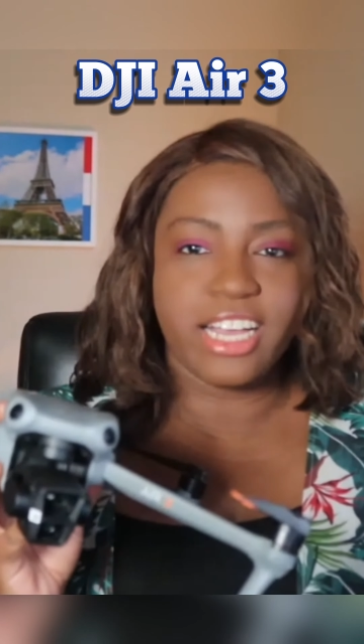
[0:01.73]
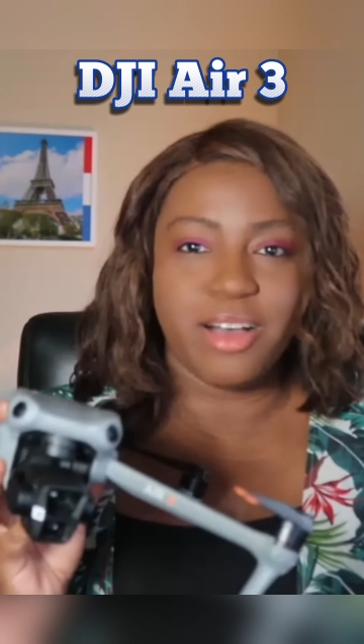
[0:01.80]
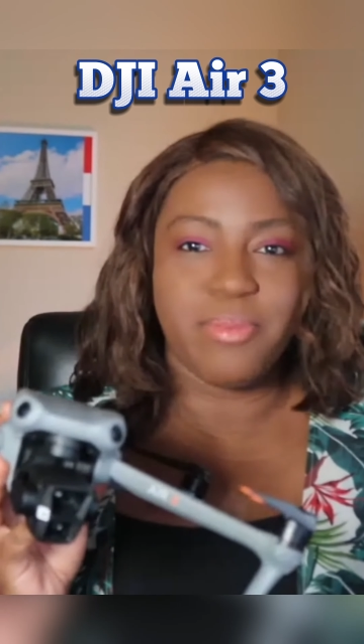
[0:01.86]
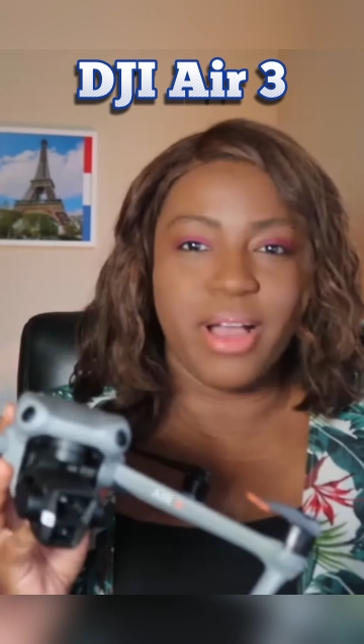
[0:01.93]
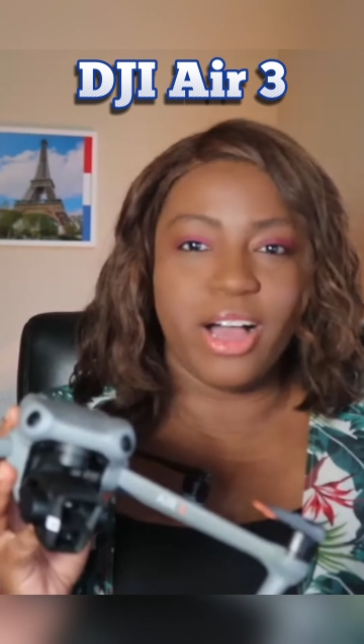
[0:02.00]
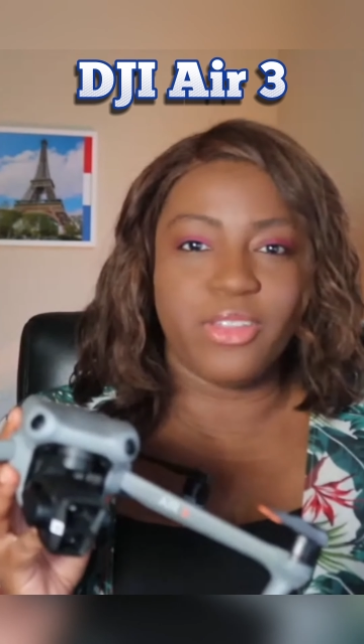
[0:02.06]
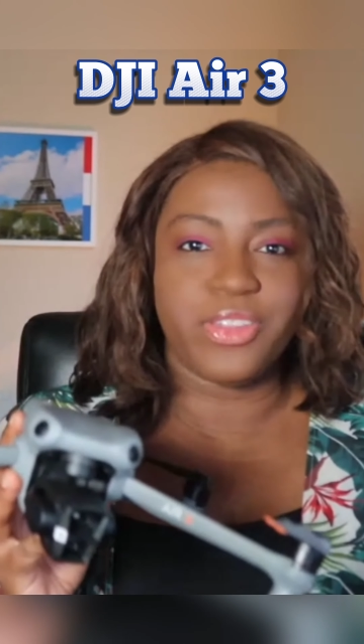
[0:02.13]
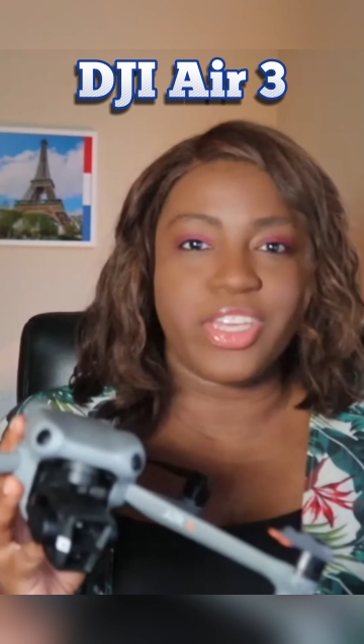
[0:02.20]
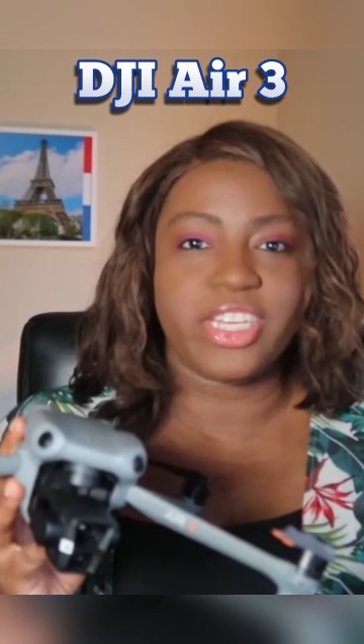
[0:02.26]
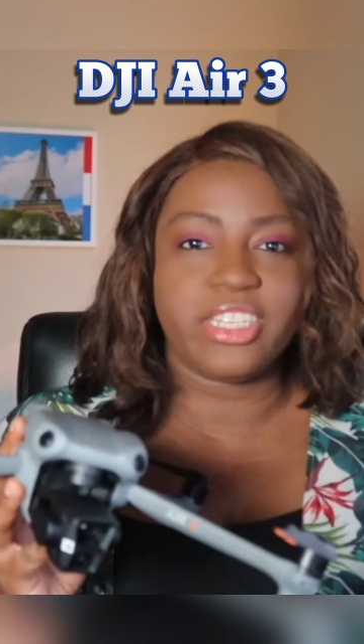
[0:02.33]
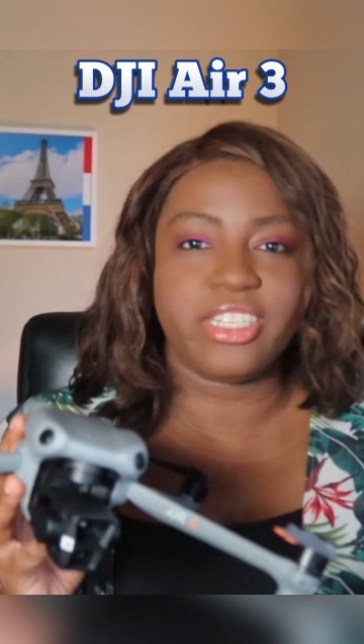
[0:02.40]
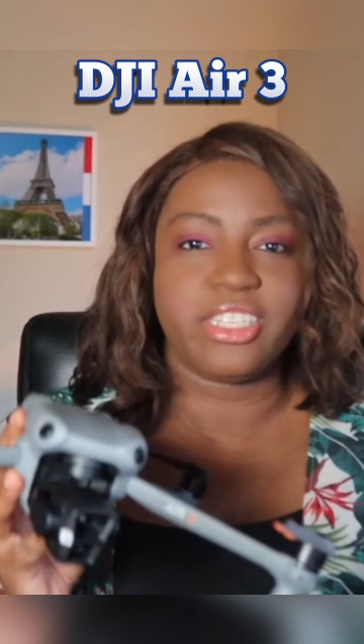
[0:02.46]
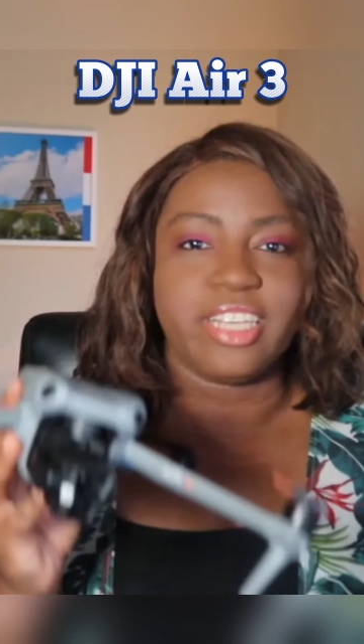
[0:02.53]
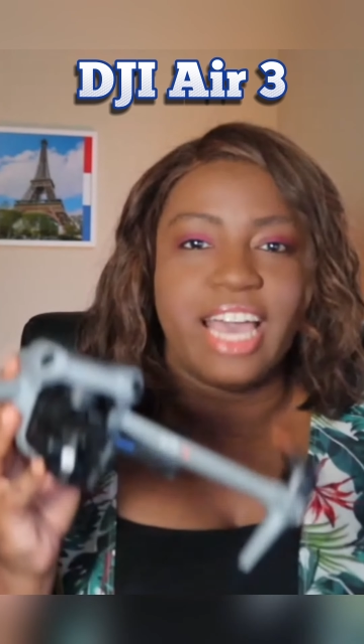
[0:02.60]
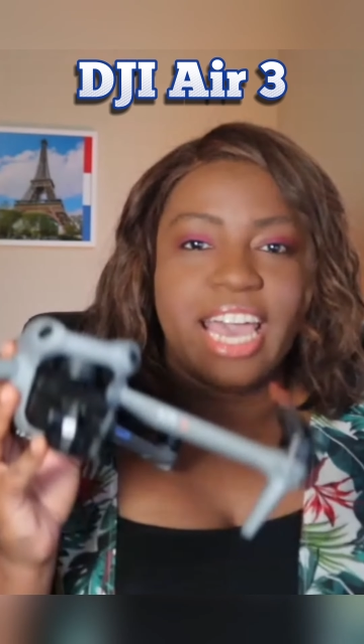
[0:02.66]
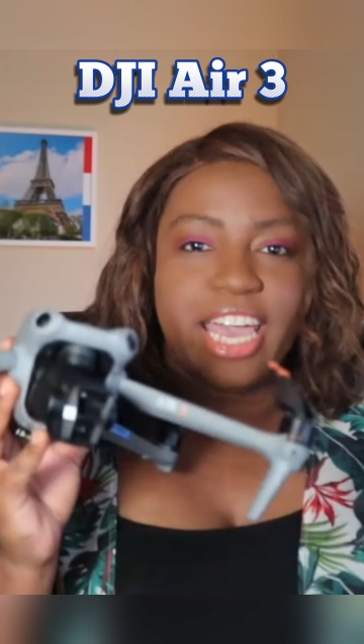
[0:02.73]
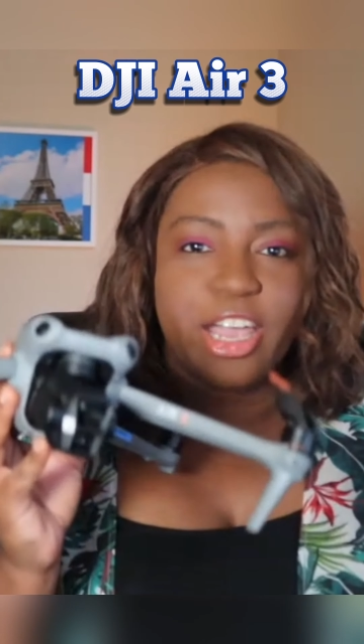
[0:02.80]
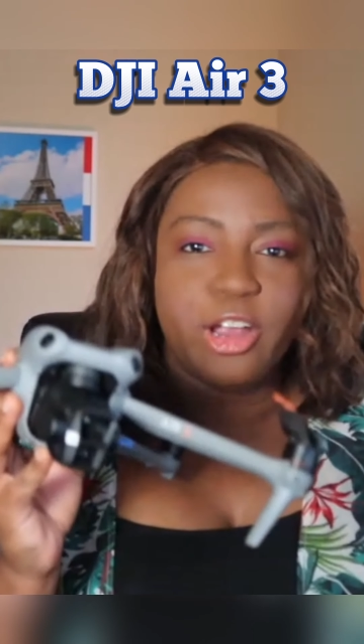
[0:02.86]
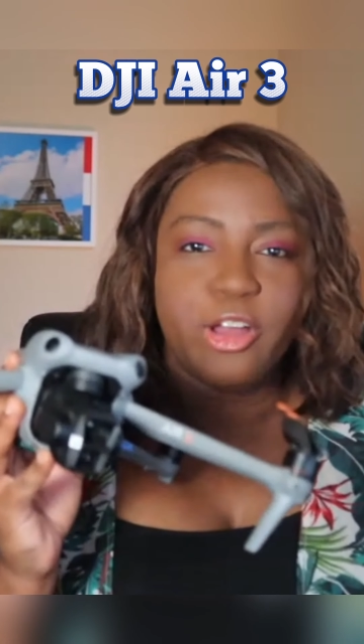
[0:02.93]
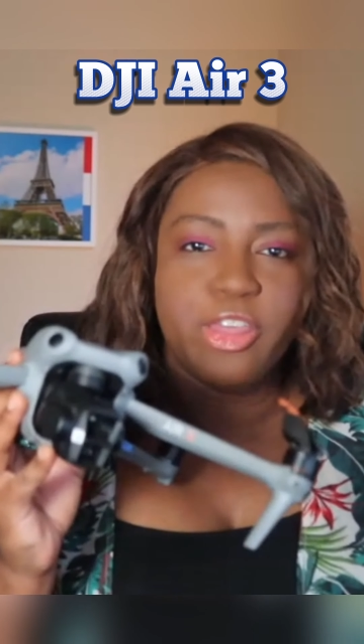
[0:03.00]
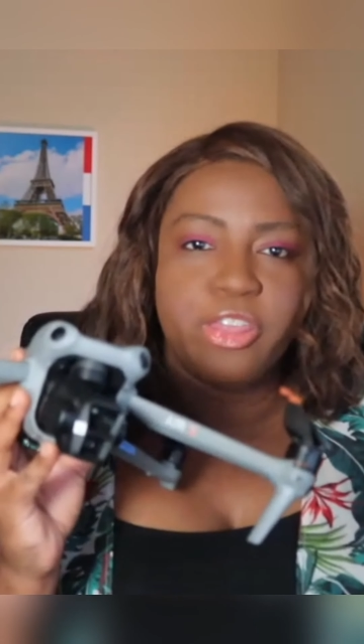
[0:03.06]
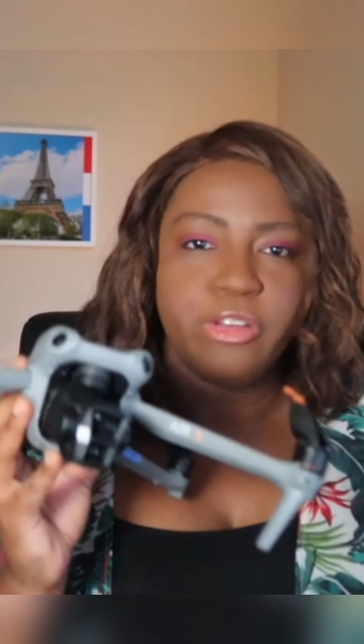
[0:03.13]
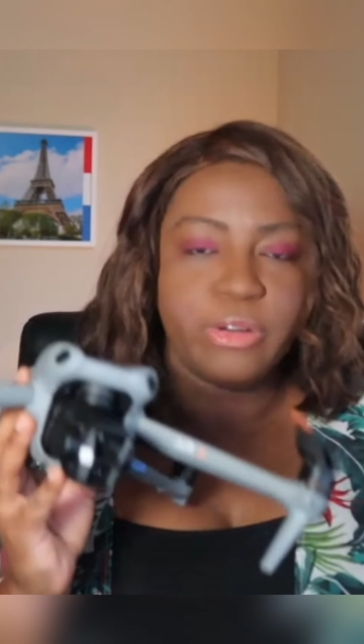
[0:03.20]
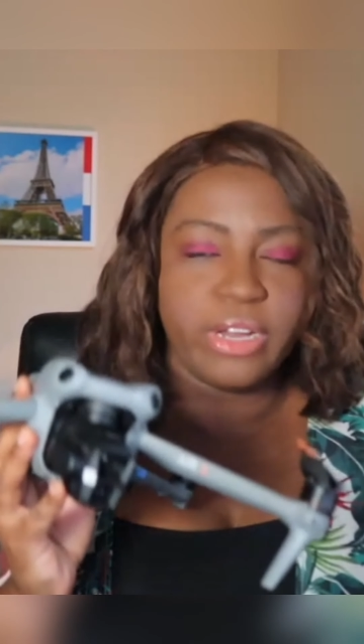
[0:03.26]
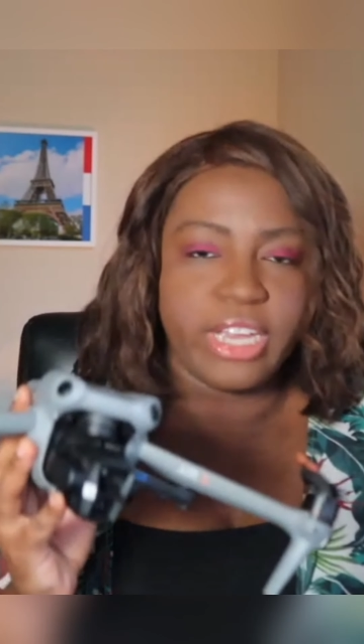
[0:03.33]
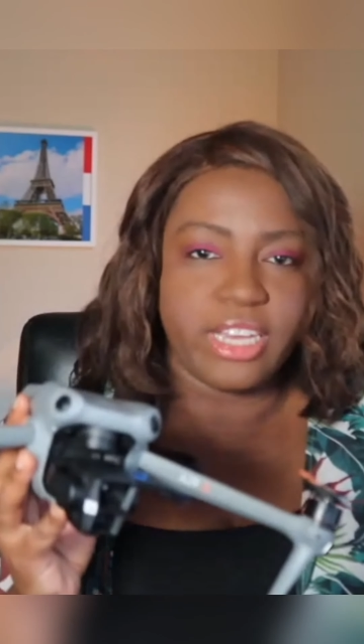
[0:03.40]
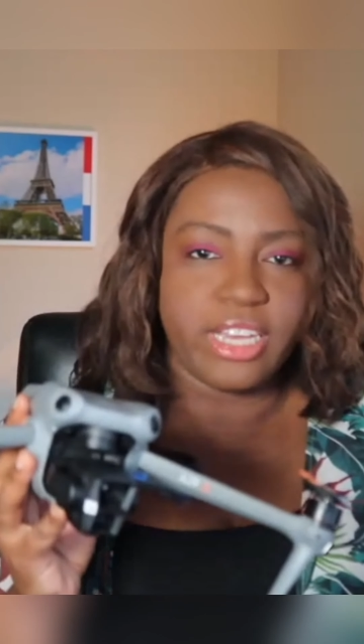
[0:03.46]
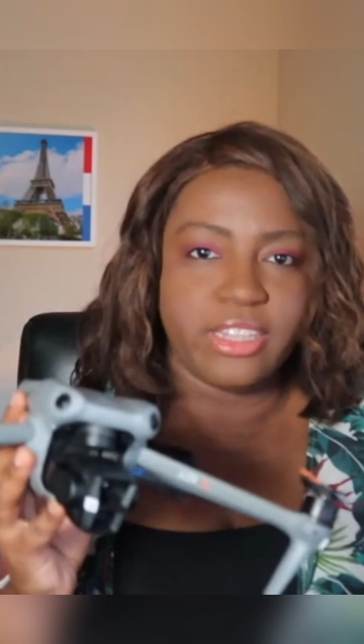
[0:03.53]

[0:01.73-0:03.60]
about this Air 3.